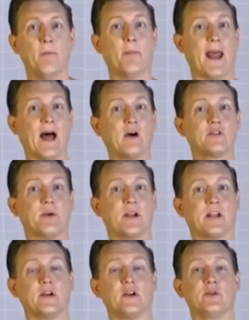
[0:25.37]
But algebra
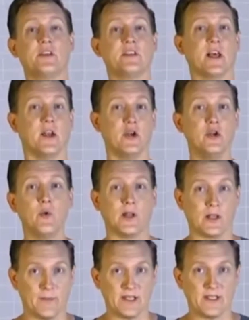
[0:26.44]
introduces a new
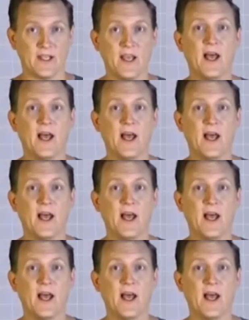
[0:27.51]
element,